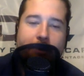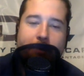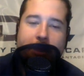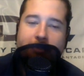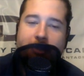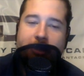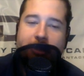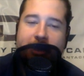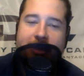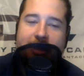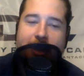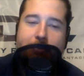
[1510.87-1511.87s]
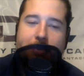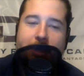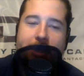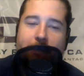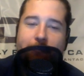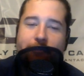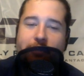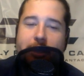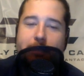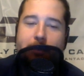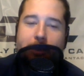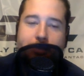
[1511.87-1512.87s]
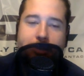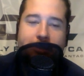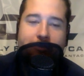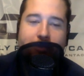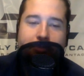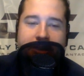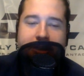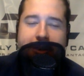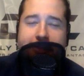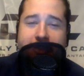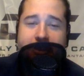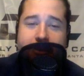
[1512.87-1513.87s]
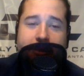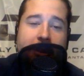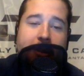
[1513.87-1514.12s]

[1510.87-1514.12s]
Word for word: Um, I really like that play. Hopefully, he bumps up from the seven,